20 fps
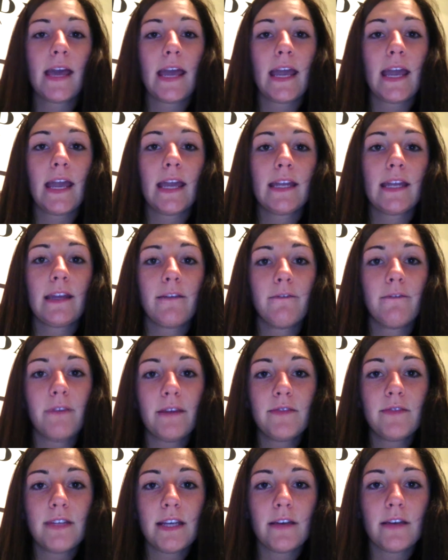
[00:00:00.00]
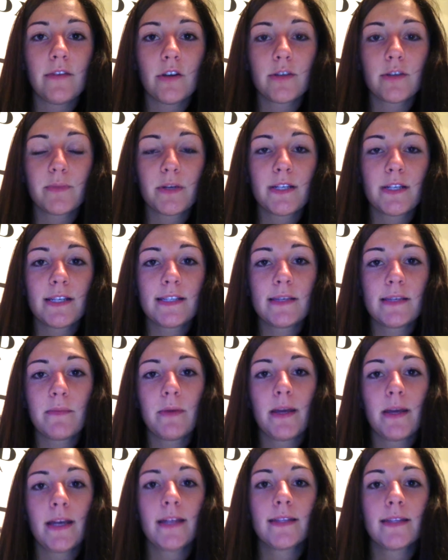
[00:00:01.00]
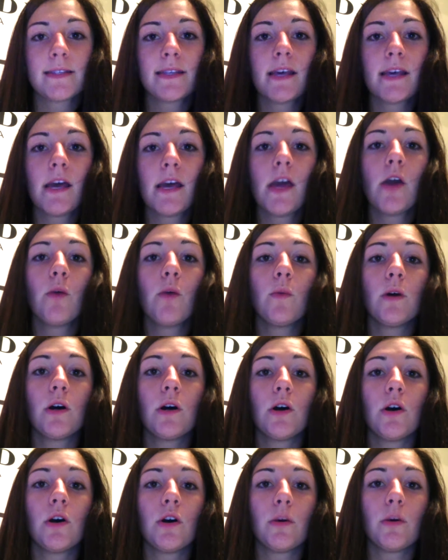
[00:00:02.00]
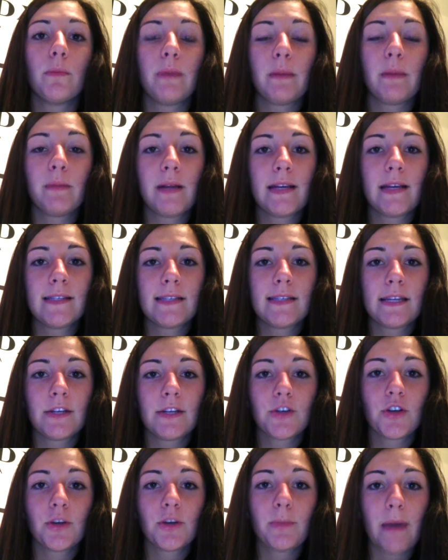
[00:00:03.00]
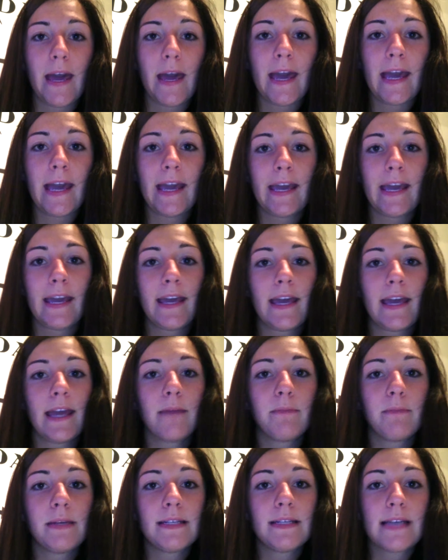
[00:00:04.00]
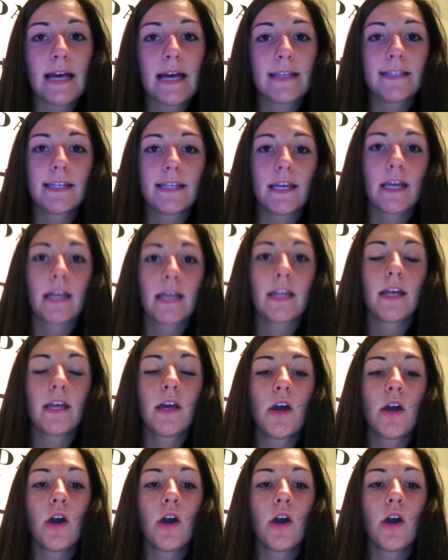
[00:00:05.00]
and 50 of those participants will be placed in a group A and be tested